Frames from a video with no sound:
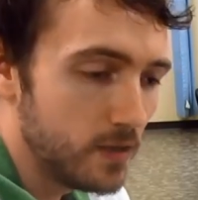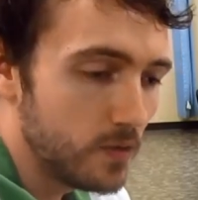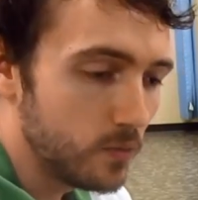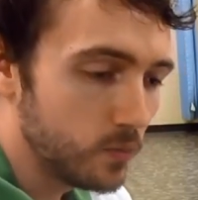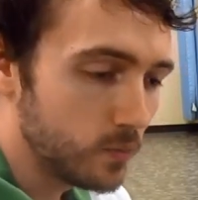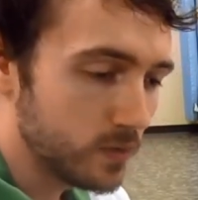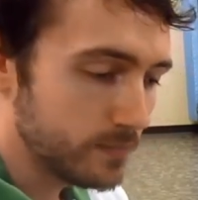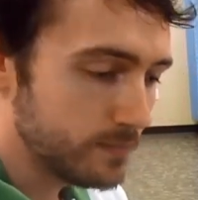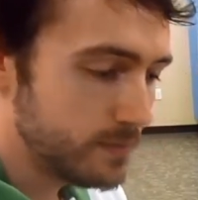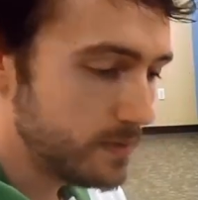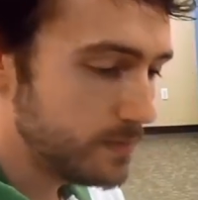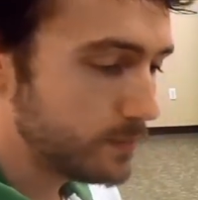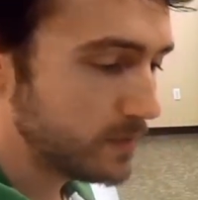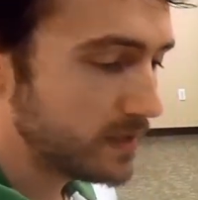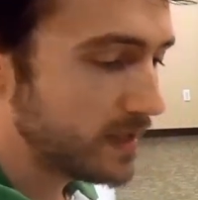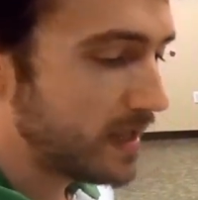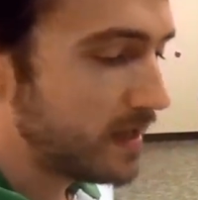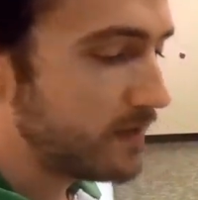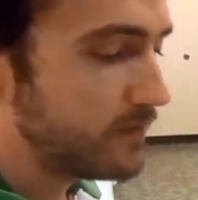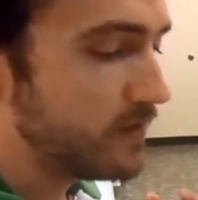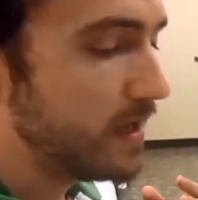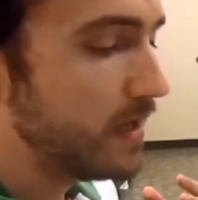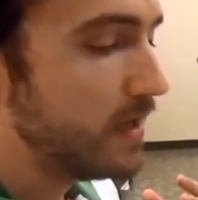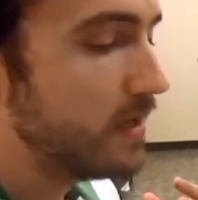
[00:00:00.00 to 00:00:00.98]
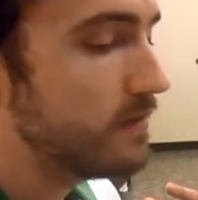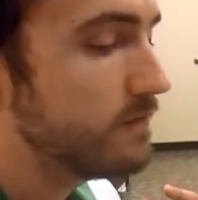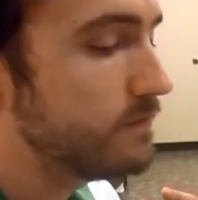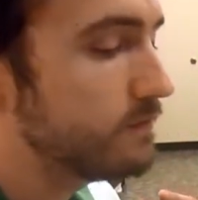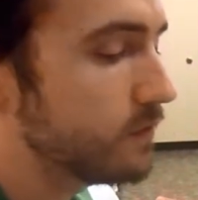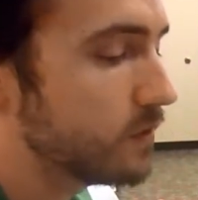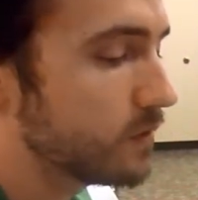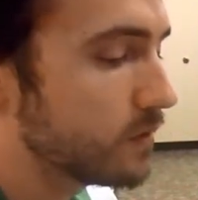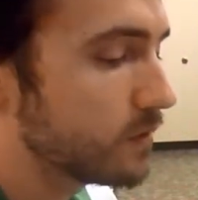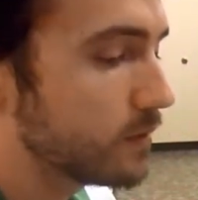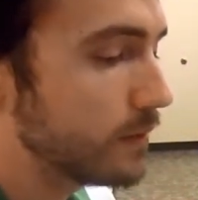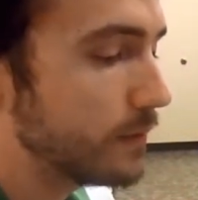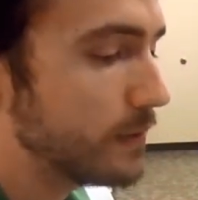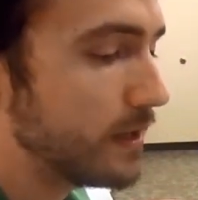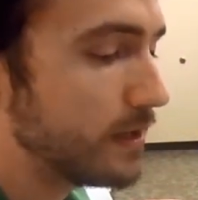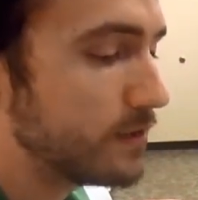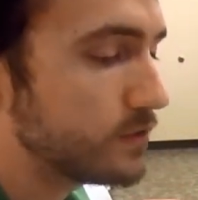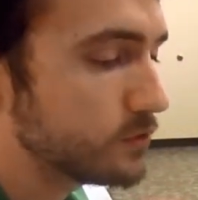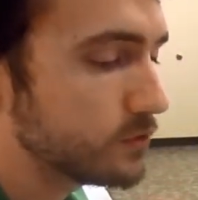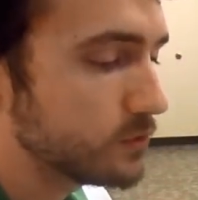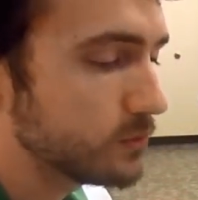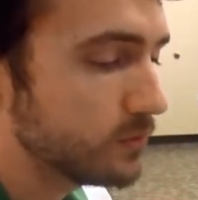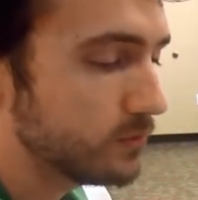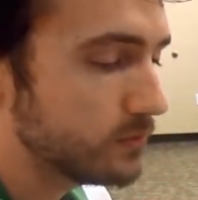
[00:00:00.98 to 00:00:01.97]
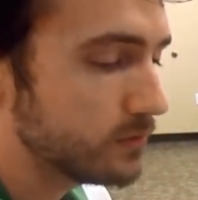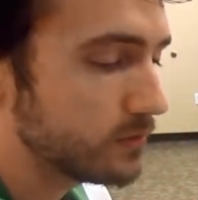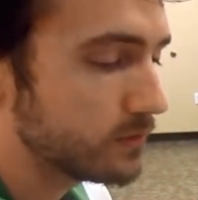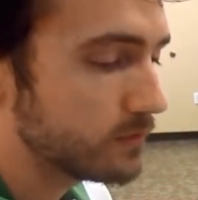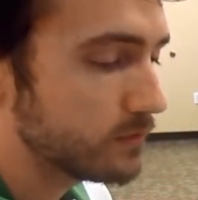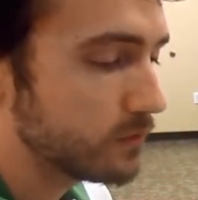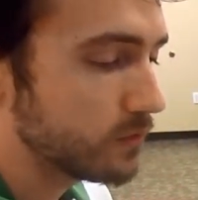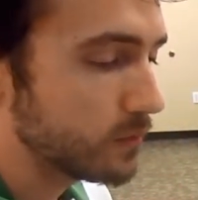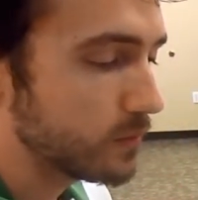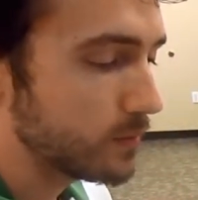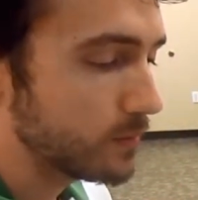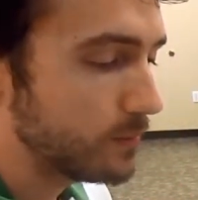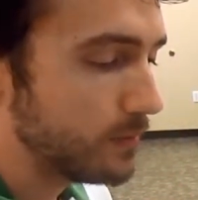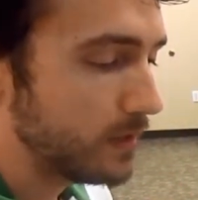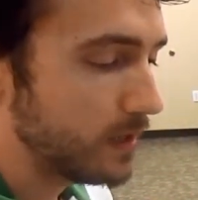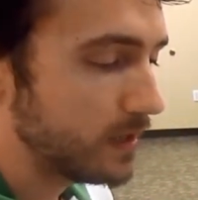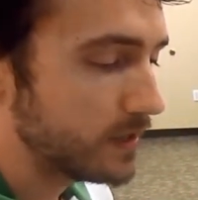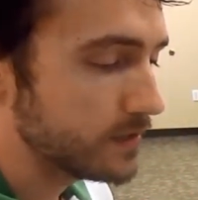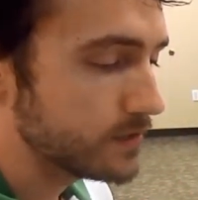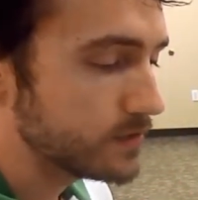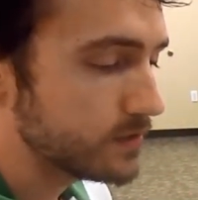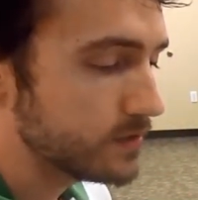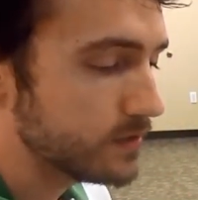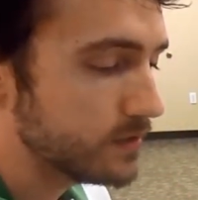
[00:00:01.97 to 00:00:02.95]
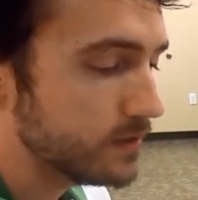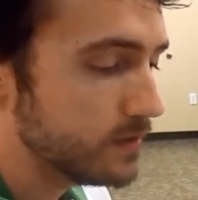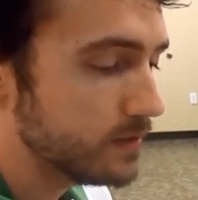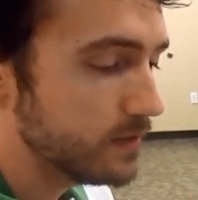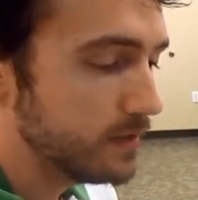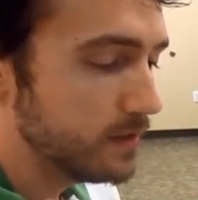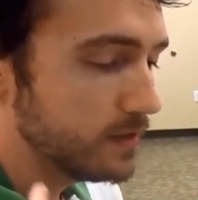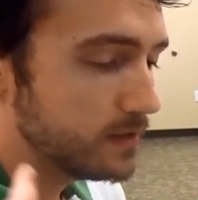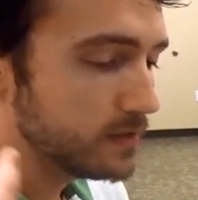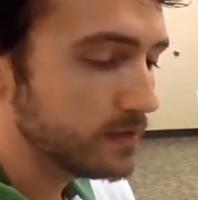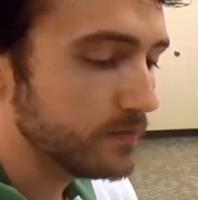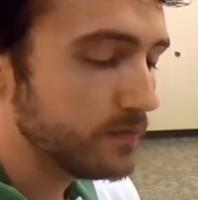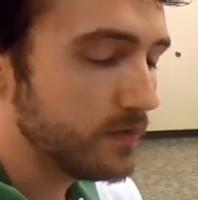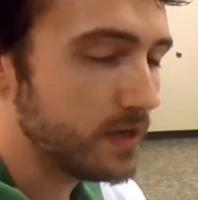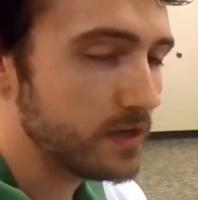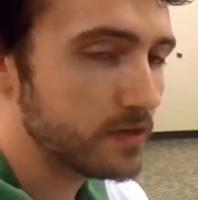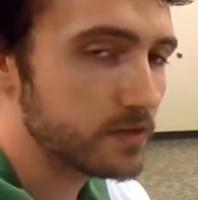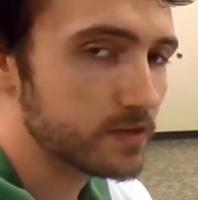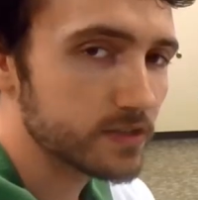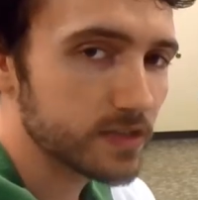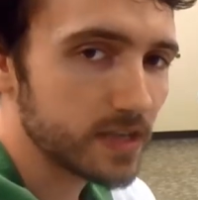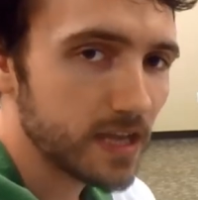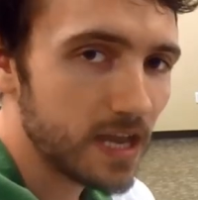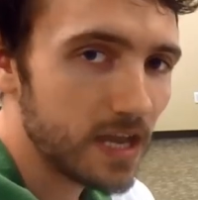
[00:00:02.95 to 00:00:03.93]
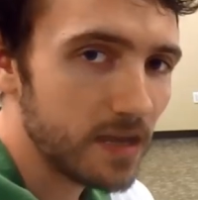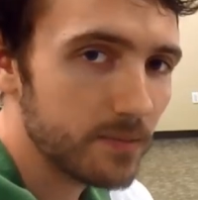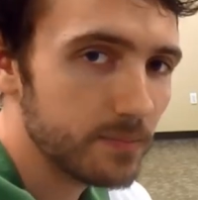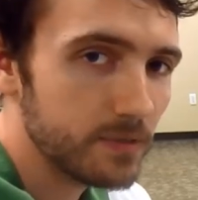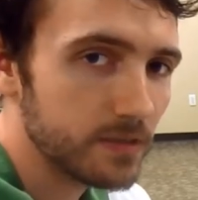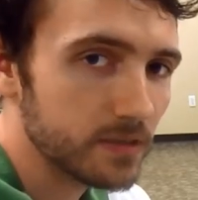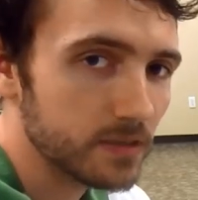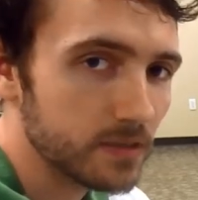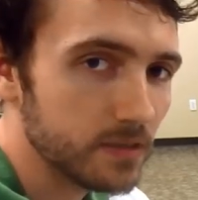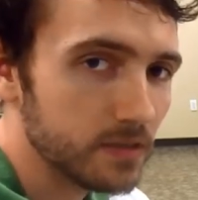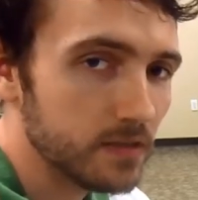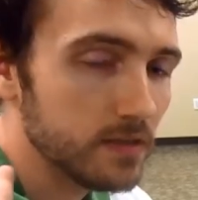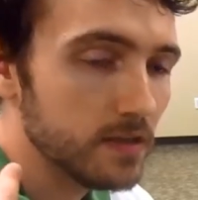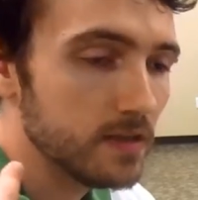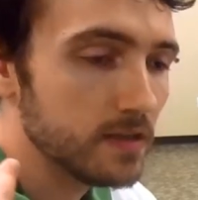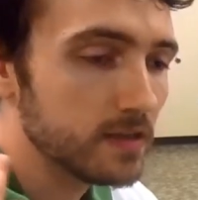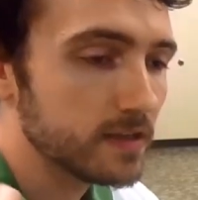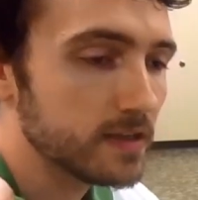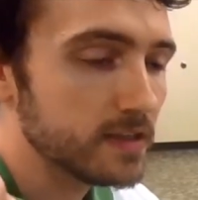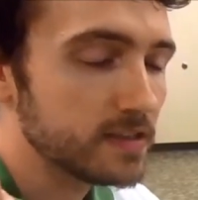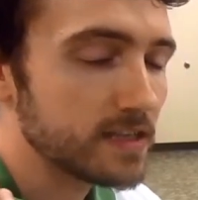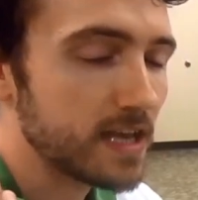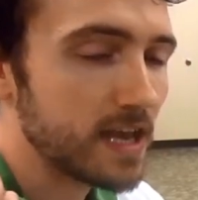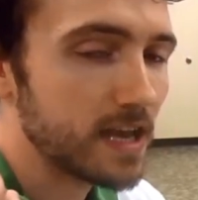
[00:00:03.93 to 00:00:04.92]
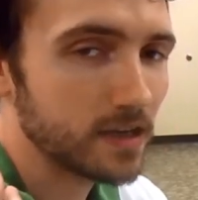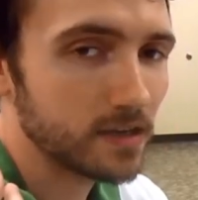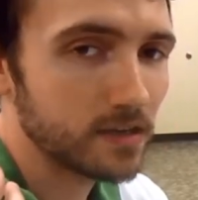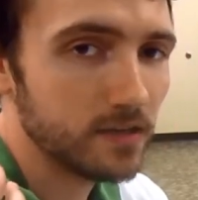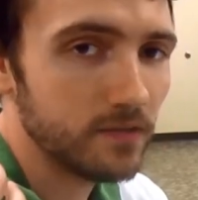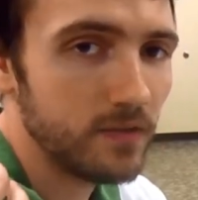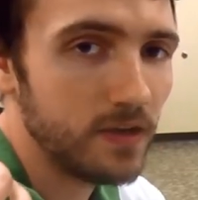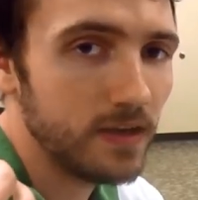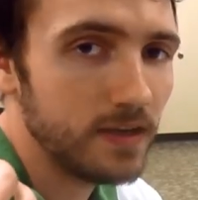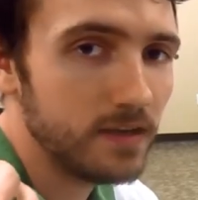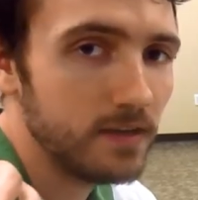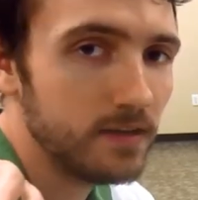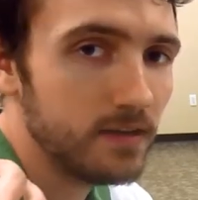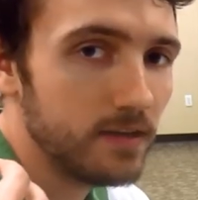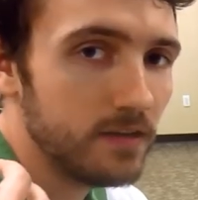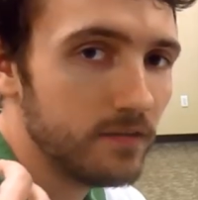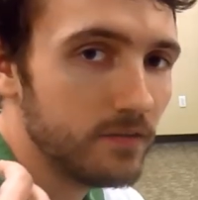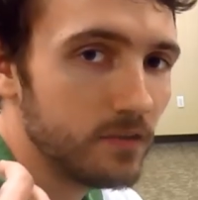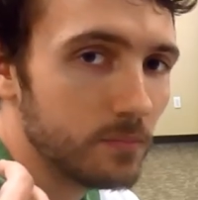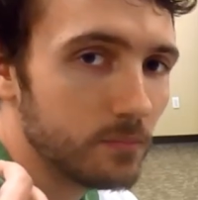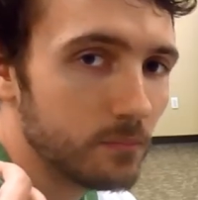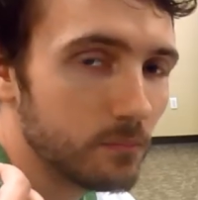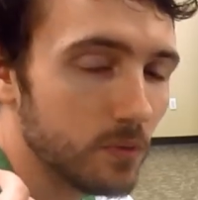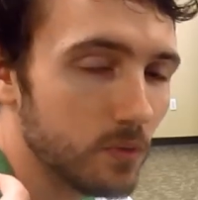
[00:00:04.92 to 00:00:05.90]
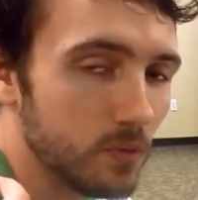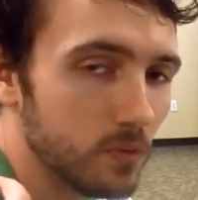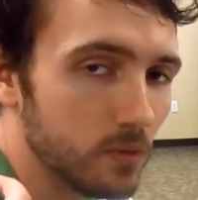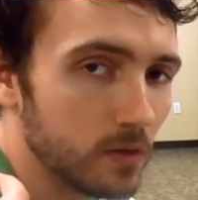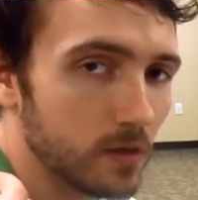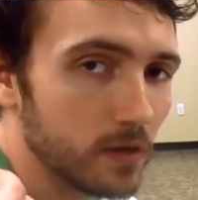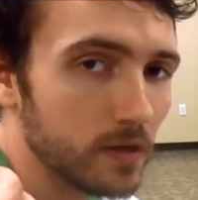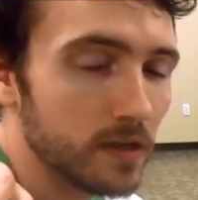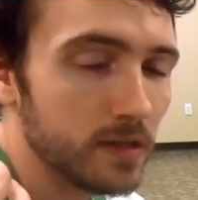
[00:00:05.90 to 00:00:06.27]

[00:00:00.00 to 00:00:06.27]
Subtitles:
When people have head forward and shoulder forward posture, levator scapula gets activated even more.